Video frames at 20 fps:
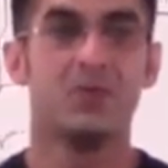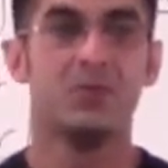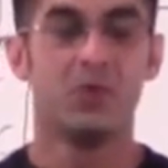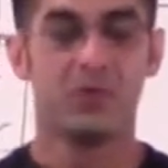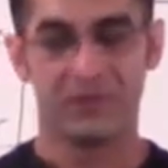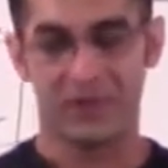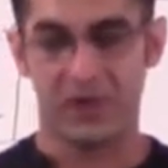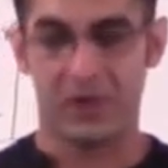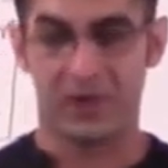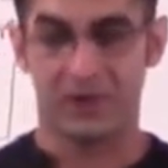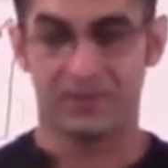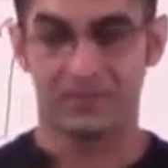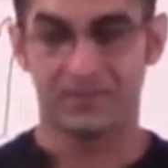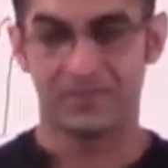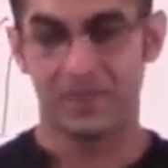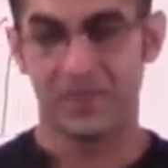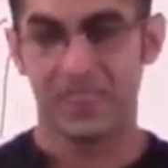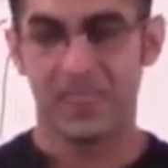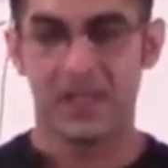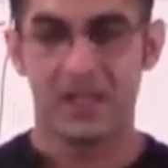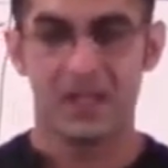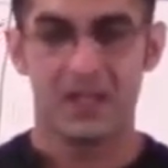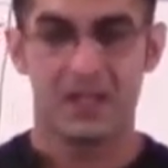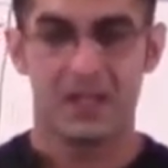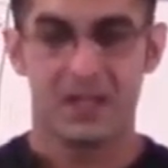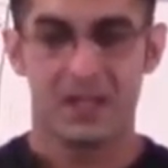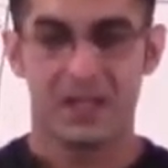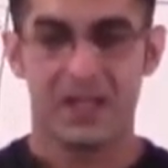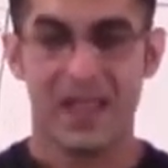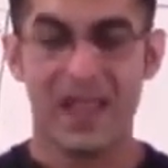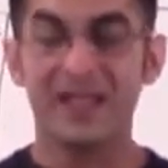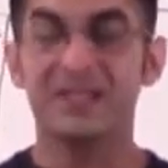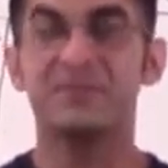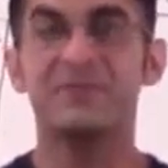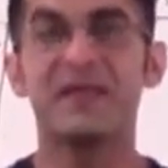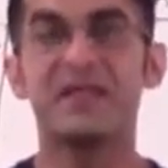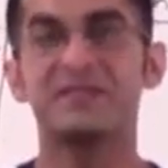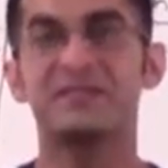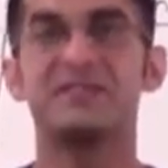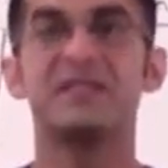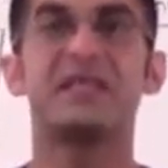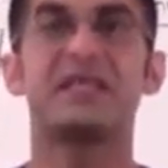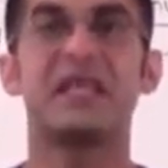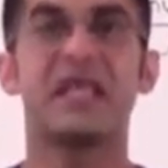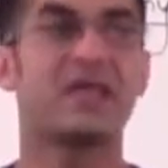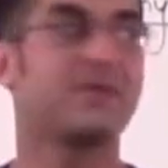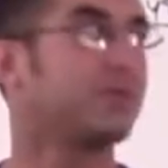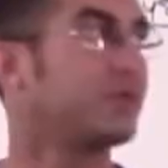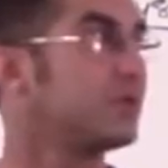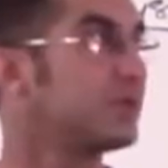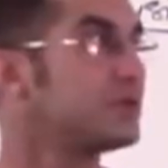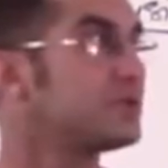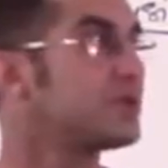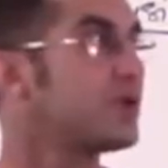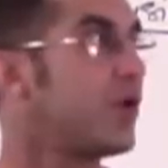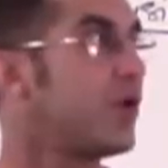Moving on. X base T cables